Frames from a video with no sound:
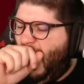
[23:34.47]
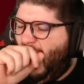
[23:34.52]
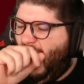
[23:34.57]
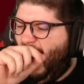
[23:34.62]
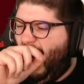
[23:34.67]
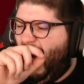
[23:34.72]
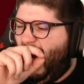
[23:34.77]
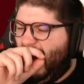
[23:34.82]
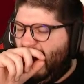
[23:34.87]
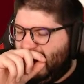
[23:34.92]

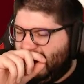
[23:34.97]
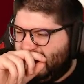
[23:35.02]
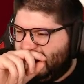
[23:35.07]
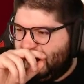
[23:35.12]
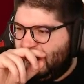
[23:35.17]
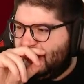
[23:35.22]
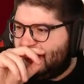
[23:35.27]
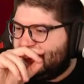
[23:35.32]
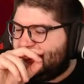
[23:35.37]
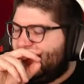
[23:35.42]
Ooh,
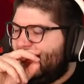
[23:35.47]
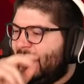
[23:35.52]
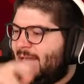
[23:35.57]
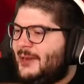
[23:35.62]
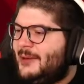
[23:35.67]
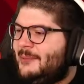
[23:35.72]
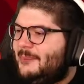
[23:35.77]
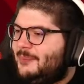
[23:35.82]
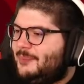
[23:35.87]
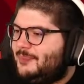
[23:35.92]
excuse
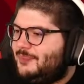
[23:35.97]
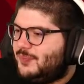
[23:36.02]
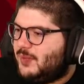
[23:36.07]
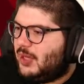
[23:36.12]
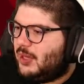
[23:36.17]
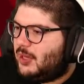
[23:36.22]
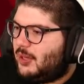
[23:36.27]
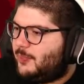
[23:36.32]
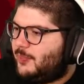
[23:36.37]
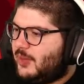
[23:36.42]
me.
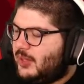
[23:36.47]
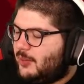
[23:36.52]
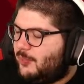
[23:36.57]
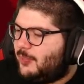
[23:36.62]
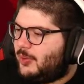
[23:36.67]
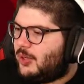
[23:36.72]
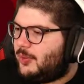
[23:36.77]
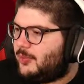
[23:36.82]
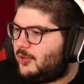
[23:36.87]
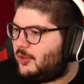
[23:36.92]

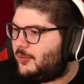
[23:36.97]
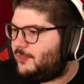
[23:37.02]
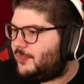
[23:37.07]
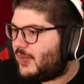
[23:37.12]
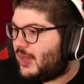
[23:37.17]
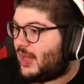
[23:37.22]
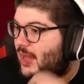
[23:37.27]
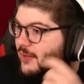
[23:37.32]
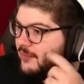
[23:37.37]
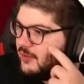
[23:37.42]
Mbeumo,
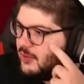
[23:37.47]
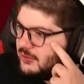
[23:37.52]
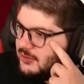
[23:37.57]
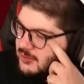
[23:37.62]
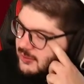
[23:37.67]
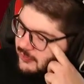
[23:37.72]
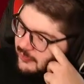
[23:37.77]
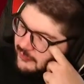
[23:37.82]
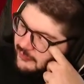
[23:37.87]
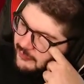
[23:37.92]

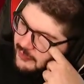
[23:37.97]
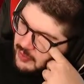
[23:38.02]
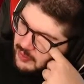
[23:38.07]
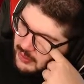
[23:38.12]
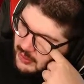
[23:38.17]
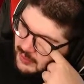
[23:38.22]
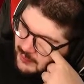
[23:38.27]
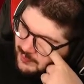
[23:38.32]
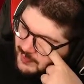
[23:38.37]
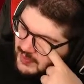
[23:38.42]
Havertz,
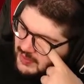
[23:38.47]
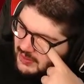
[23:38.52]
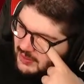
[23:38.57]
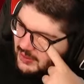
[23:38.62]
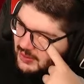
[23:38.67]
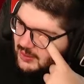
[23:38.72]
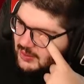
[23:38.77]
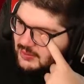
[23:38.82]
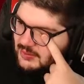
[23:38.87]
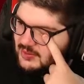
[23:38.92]
Foden,
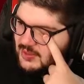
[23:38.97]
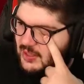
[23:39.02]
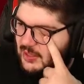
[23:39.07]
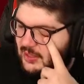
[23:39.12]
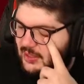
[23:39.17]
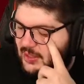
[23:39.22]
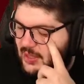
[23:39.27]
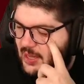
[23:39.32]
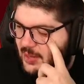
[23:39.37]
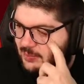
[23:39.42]
and
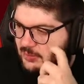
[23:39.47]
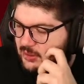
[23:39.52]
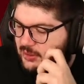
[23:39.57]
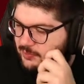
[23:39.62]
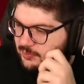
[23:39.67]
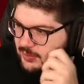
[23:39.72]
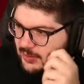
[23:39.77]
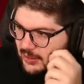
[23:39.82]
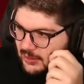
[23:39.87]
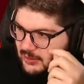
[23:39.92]
Salah
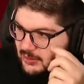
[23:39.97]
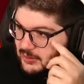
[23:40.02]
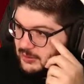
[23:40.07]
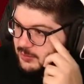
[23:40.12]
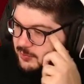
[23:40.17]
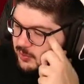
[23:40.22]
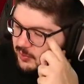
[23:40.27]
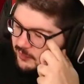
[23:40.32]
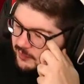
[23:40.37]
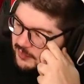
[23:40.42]
captain. That
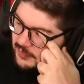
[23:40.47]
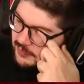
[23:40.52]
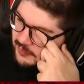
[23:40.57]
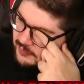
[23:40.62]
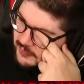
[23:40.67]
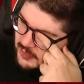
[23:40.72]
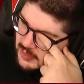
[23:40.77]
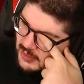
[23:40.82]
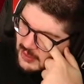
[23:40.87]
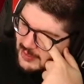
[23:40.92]
is perfectly
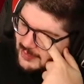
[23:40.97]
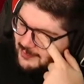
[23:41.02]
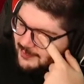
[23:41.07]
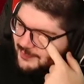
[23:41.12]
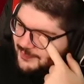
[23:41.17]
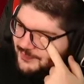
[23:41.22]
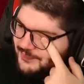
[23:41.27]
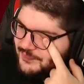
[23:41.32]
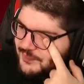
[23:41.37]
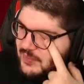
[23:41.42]
fine.
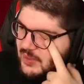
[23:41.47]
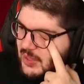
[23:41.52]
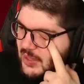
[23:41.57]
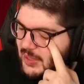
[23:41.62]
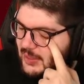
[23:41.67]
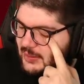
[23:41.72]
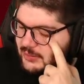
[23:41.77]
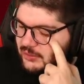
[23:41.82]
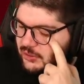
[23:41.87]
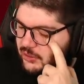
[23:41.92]

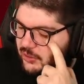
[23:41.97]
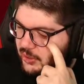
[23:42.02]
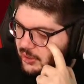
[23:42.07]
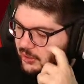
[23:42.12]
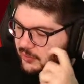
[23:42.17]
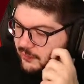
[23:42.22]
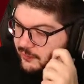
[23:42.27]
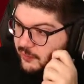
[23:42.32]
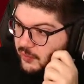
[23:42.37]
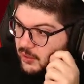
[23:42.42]

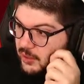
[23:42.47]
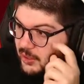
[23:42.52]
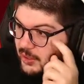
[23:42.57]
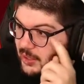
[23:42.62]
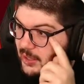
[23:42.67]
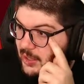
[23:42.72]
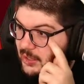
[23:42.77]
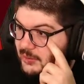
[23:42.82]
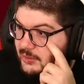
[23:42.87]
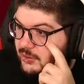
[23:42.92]
Antonio,
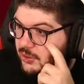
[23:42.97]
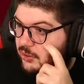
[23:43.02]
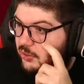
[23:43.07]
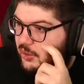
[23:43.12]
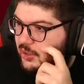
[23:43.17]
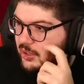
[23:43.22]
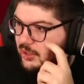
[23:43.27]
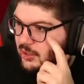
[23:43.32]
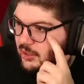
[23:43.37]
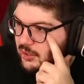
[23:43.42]
Vardy, and
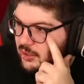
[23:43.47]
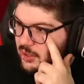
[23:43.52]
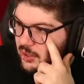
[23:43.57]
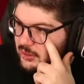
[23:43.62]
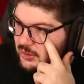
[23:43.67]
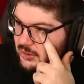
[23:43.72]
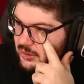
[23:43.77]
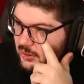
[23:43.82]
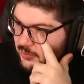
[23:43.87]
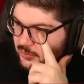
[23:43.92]
Tony, and then you
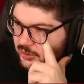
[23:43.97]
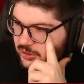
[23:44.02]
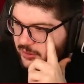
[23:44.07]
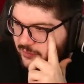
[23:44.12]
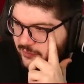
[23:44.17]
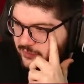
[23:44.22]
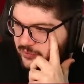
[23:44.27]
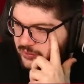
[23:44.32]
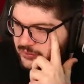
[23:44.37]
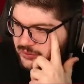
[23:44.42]
got subs. You
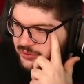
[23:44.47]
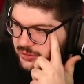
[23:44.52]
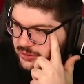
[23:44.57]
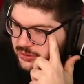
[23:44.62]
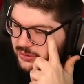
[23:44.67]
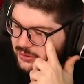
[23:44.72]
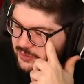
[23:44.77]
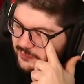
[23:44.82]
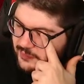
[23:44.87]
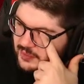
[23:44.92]
got Foster,
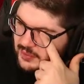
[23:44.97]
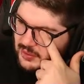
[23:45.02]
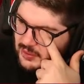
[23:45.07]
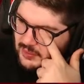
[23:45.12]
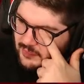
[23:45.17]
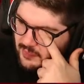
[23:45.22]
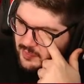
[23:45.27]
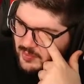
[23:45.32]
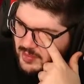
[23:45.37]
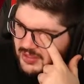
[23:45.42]
Duffy,
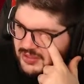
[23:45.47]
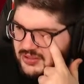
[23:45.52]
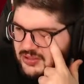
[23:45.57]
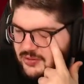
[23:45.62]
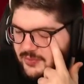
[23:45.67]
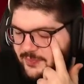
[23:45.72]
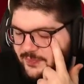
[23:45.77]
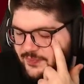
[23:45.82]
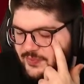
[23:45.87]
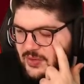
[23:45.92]

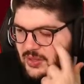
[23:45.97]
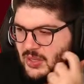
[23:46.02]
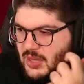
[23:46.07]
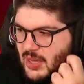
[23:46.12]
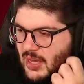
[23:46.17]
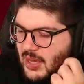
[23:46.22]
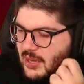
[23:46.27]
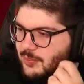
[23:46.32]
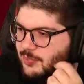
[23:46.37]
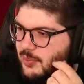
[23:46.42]
Livramento,
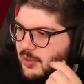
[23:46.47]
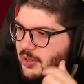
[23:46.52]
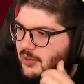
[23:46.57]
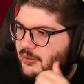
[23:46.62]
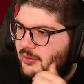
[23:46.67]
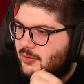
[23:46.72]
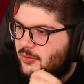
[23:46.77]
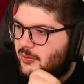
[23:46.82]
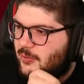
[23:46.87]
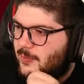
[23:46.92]
and
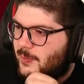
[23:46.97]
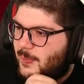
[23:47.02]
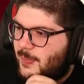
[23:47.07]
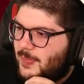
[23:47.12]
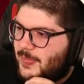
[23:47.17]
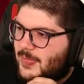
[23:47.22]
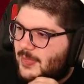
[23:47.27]
Brownhill.